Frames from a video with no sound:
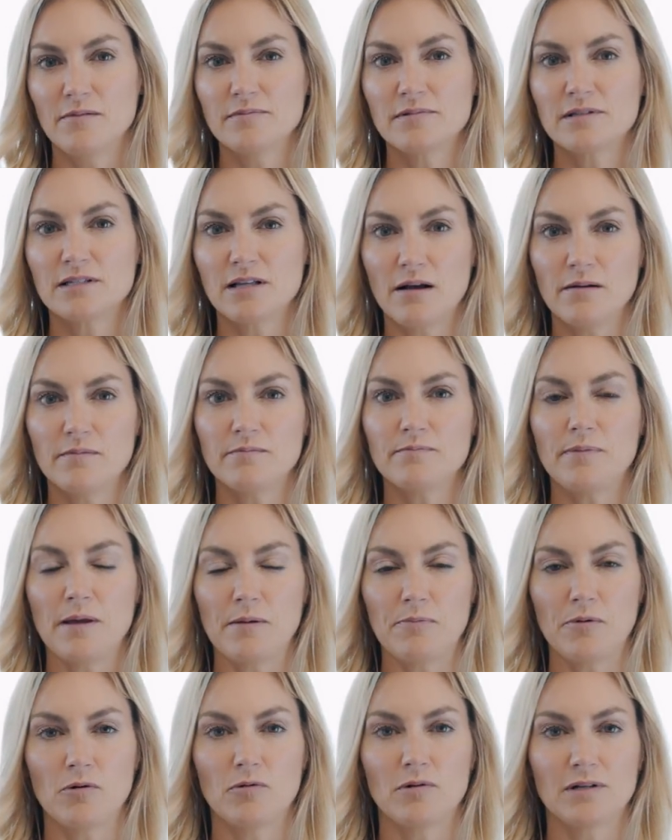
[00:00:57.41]
Some
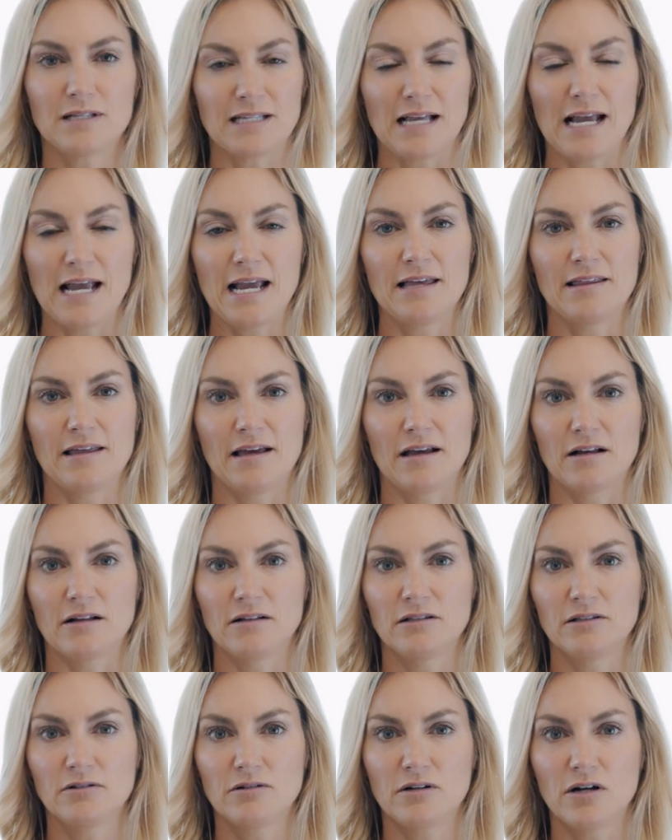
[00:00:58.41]
people will say
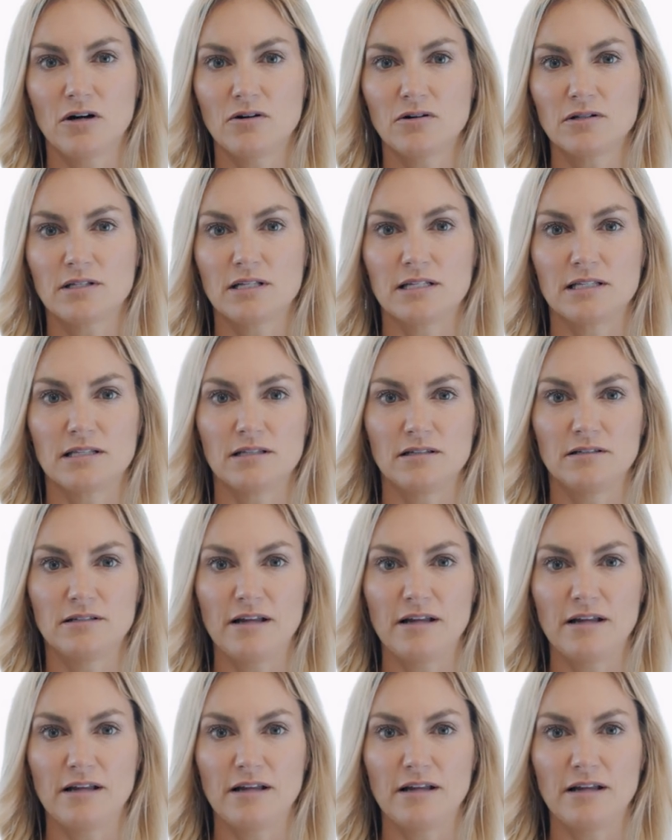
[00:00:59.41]
that glucose is